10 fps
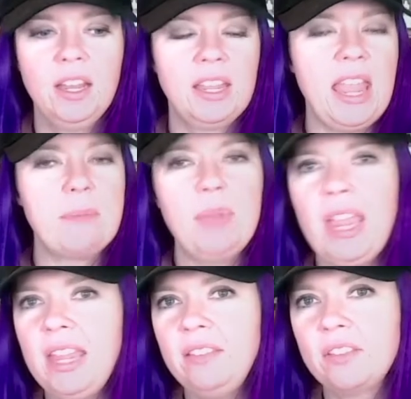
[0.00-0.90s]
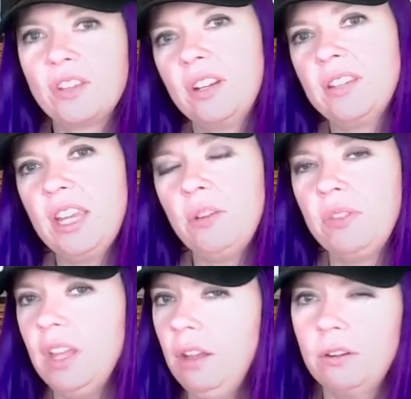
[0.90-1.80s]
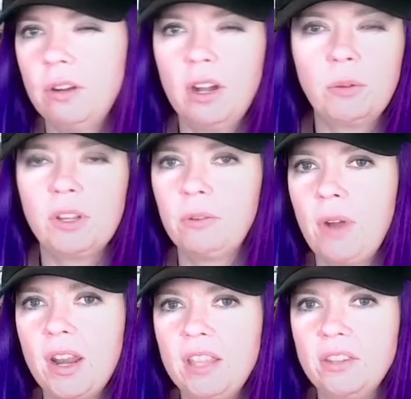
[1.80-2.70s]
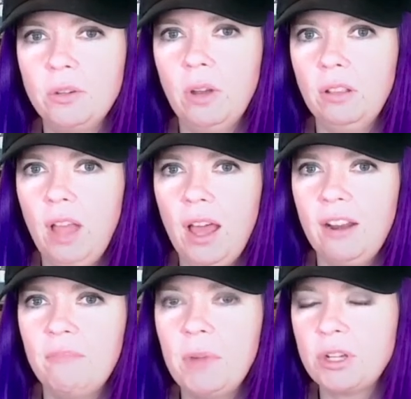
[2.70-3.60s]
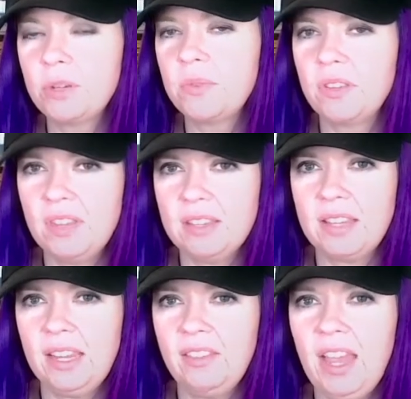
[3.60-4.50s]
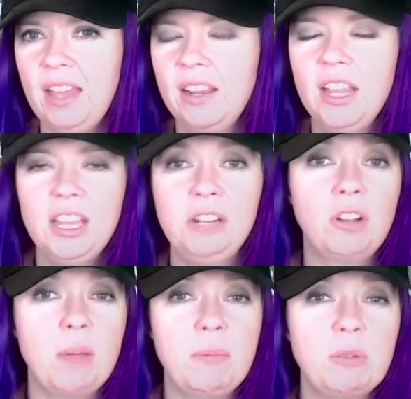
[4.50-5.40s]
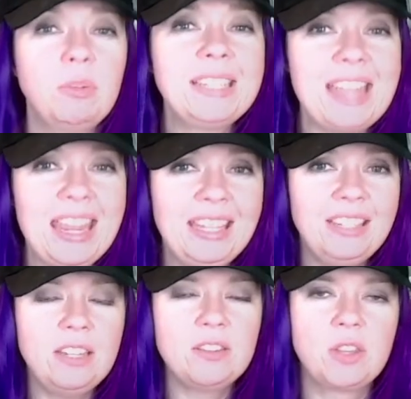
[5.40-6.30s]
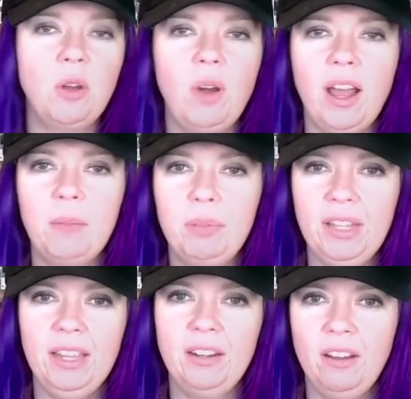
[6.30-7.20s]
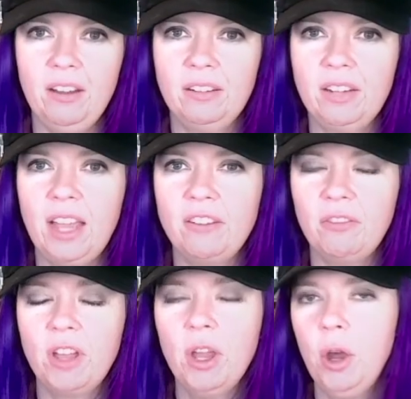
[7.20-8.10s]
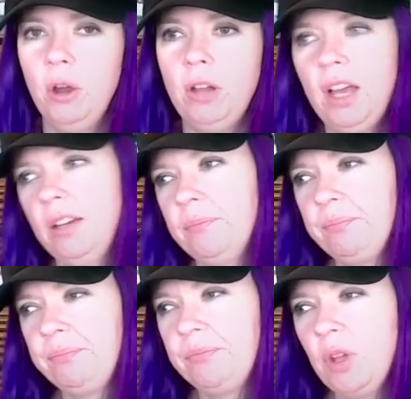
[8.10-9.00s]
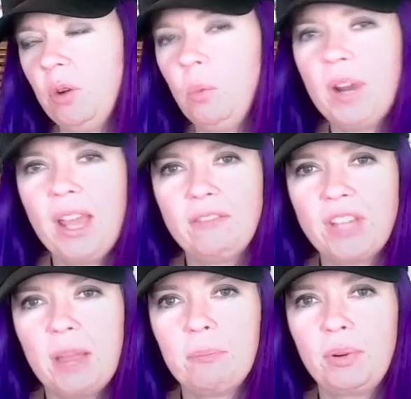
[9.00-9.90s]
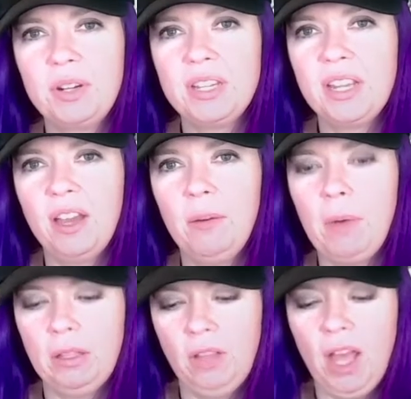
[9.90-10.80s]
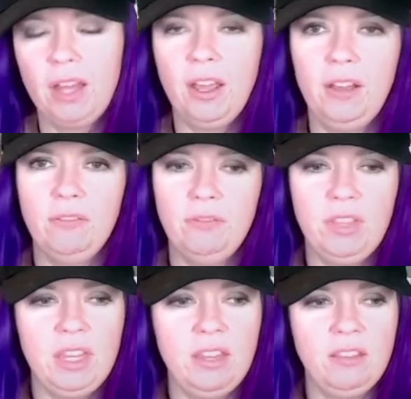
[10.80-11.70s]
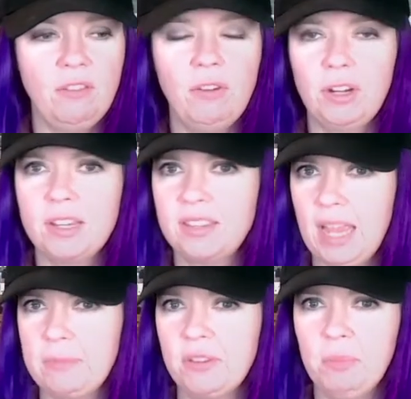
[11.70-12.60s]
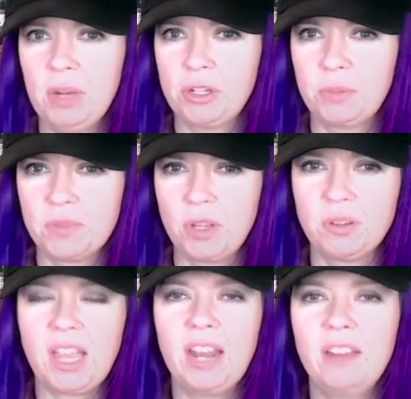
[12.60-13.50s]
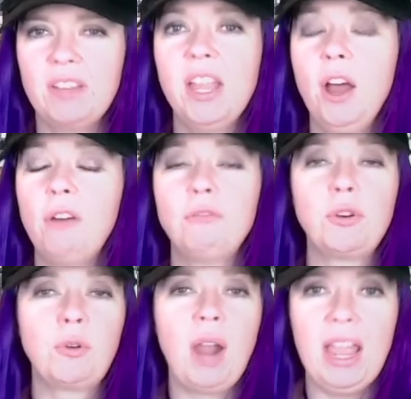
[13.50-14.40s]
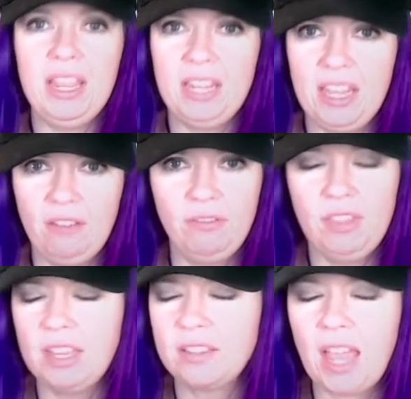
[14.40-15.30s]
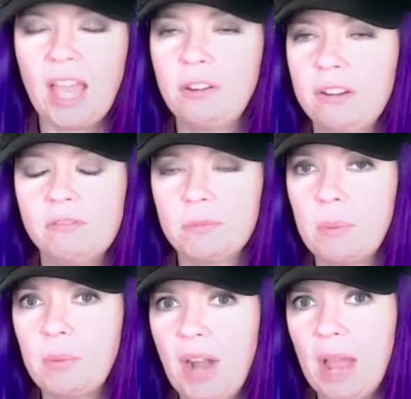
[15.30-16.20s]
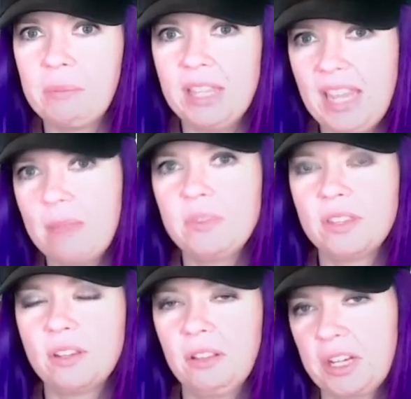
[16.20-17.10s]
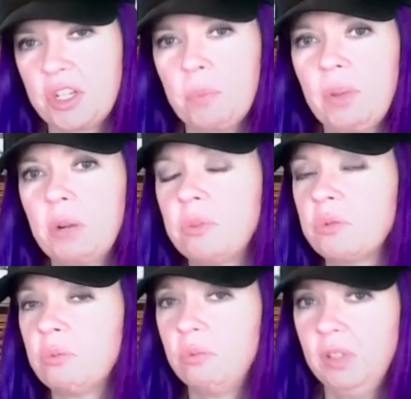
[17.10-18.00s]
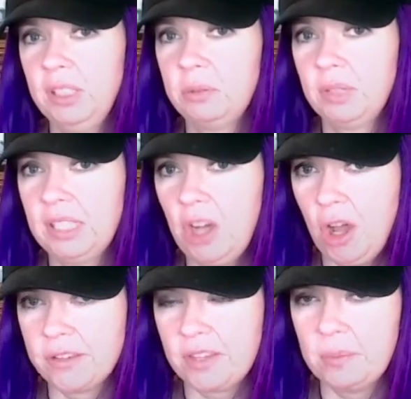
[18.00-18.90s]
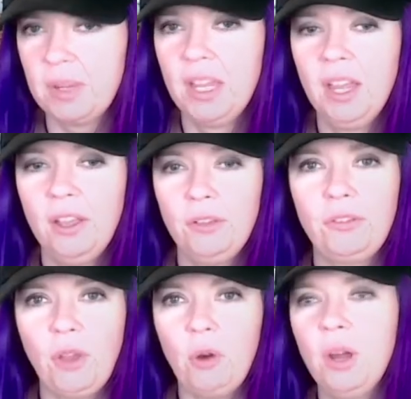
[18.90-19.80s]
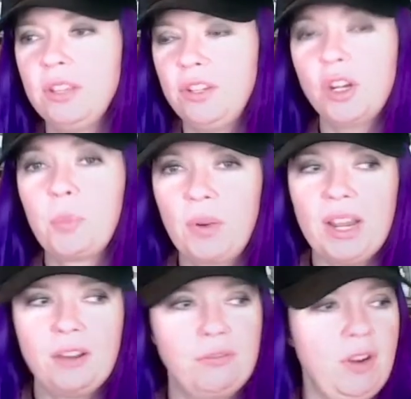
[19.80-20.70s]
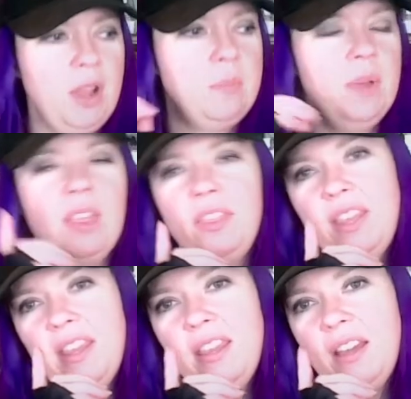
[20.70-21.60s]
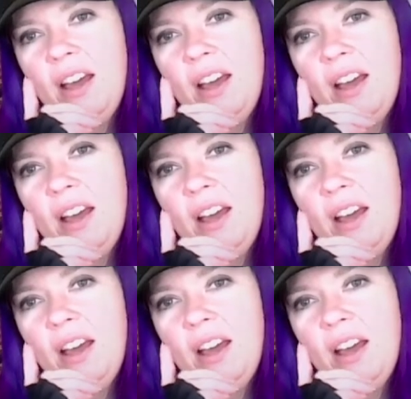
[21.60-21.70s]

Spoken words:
campaign that's going to take you in the Underdark, where you're going to run into a lot of mushrooms and things like that, you know, come in really handy. So I plan on kind of when I have time printing out a lot of the various types of mushrooms. So it's kind of a variety of things. I don't even remember how many came in this collection, but it was really awesome. So took a break from the